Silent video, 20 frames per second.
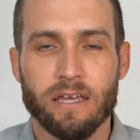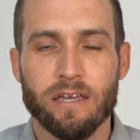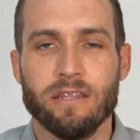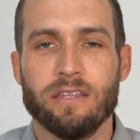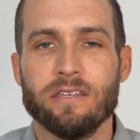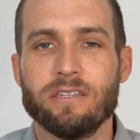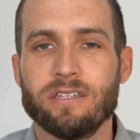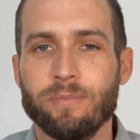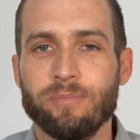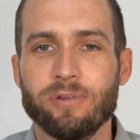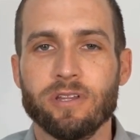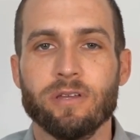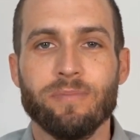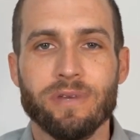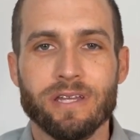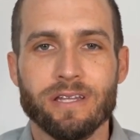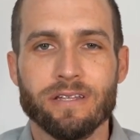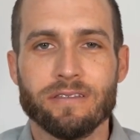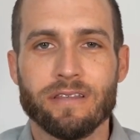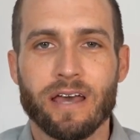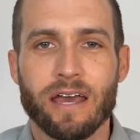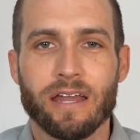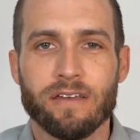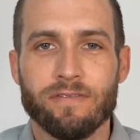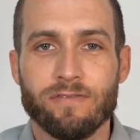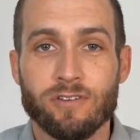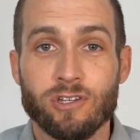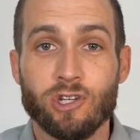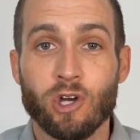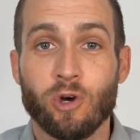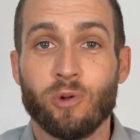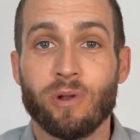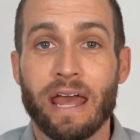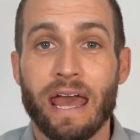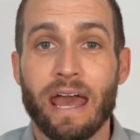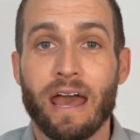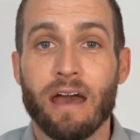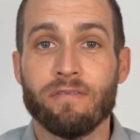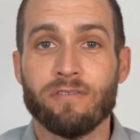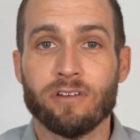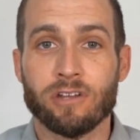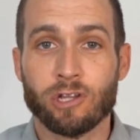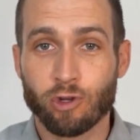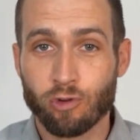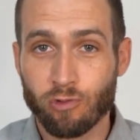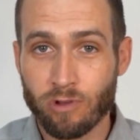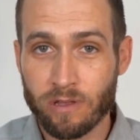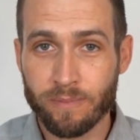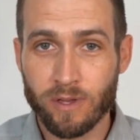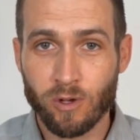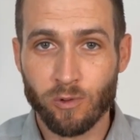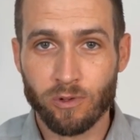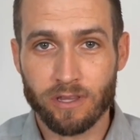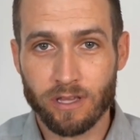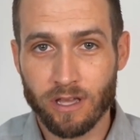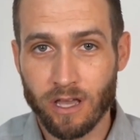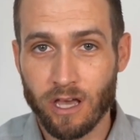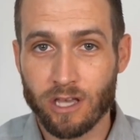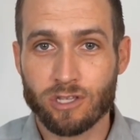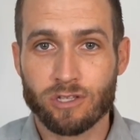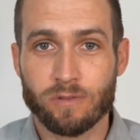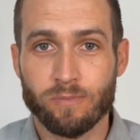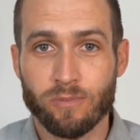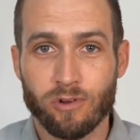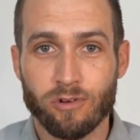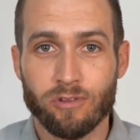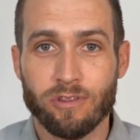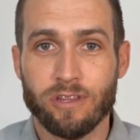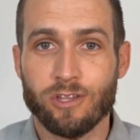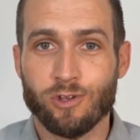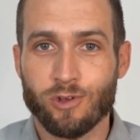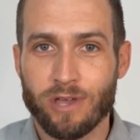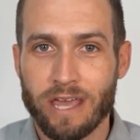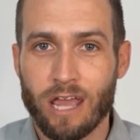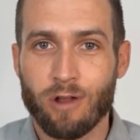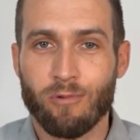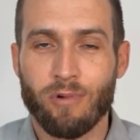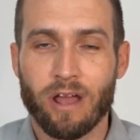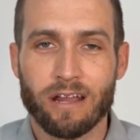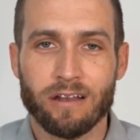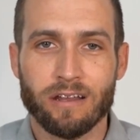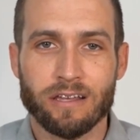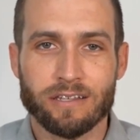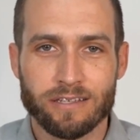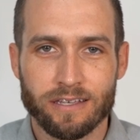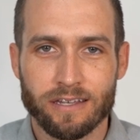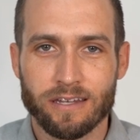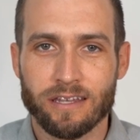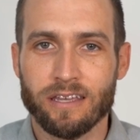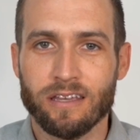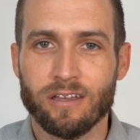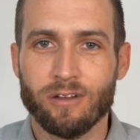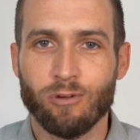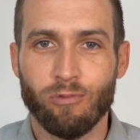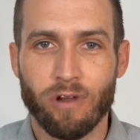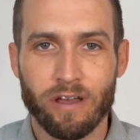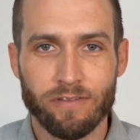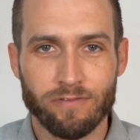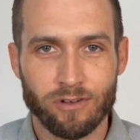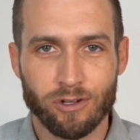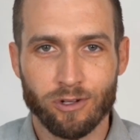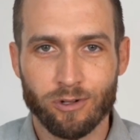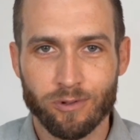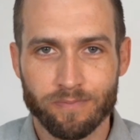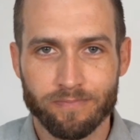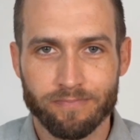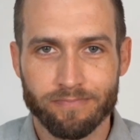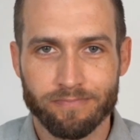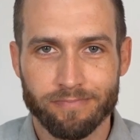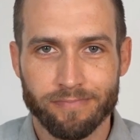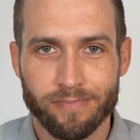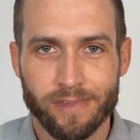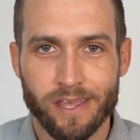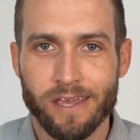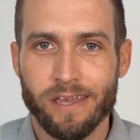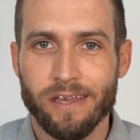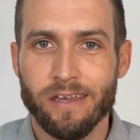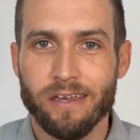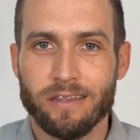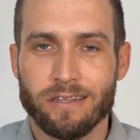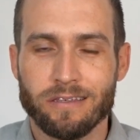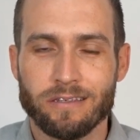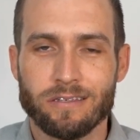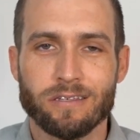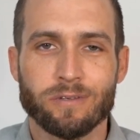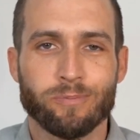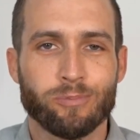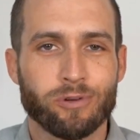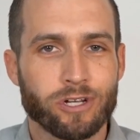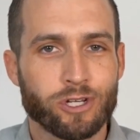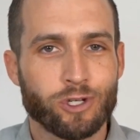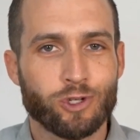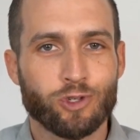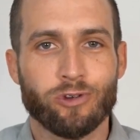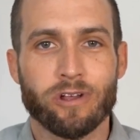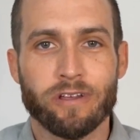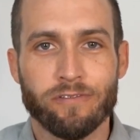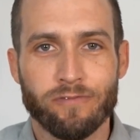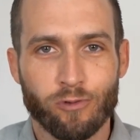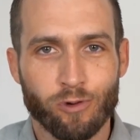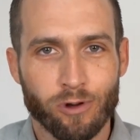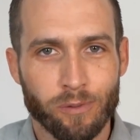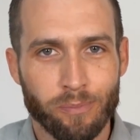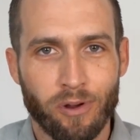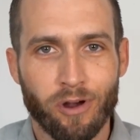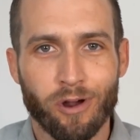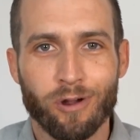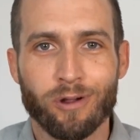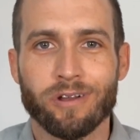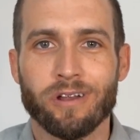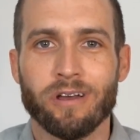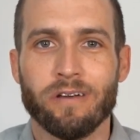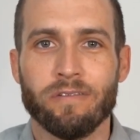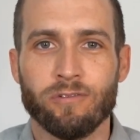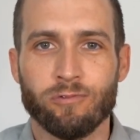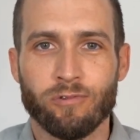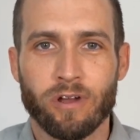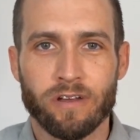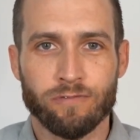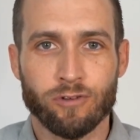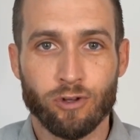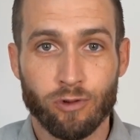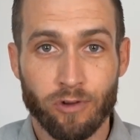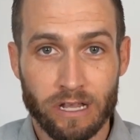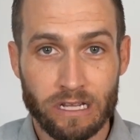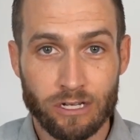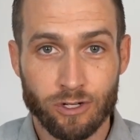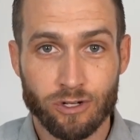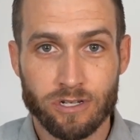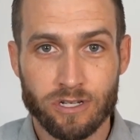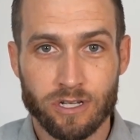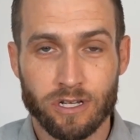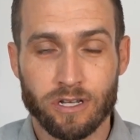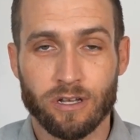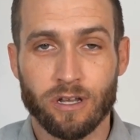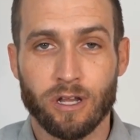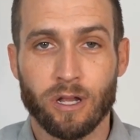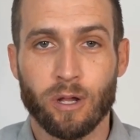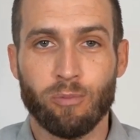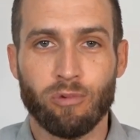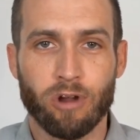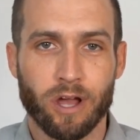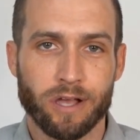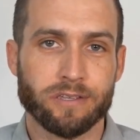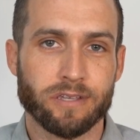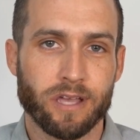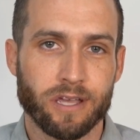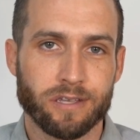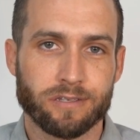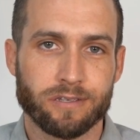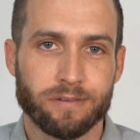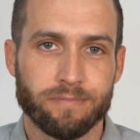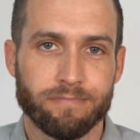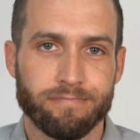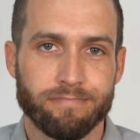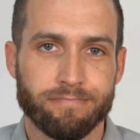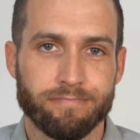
This simply means that if you don't have an agreement with the customer, then you can't recognize any revenue. This is a pretty straightforward part of the revenue recognition process.